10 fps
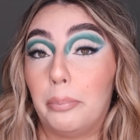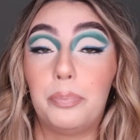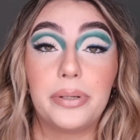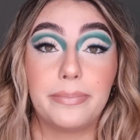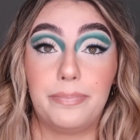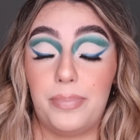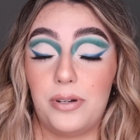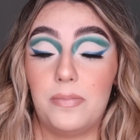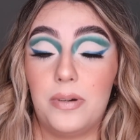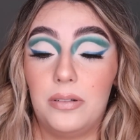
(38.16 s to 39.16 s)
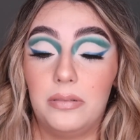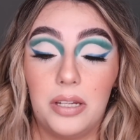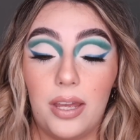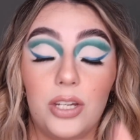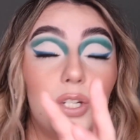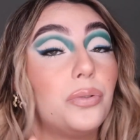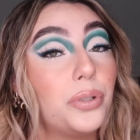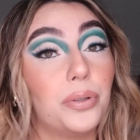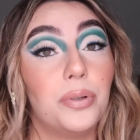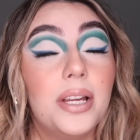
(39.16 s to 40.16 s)
I don't
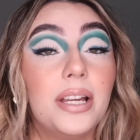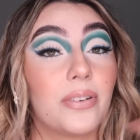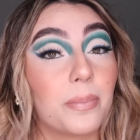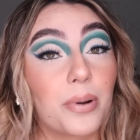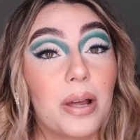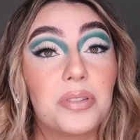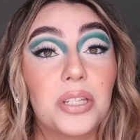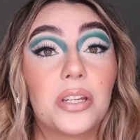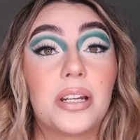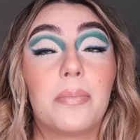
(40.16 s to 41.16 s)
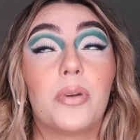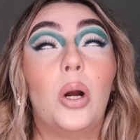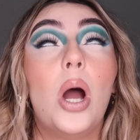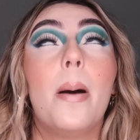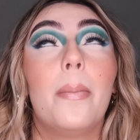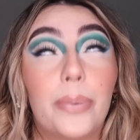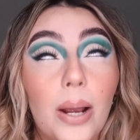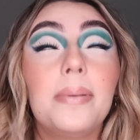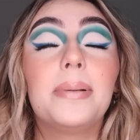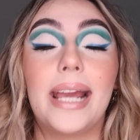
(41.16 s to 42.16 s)
know if I'm pronouncing your name wrong.
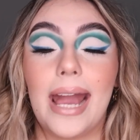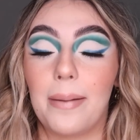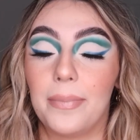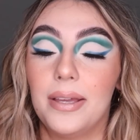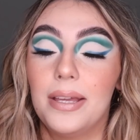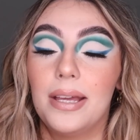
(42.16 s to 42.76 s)
Probably am.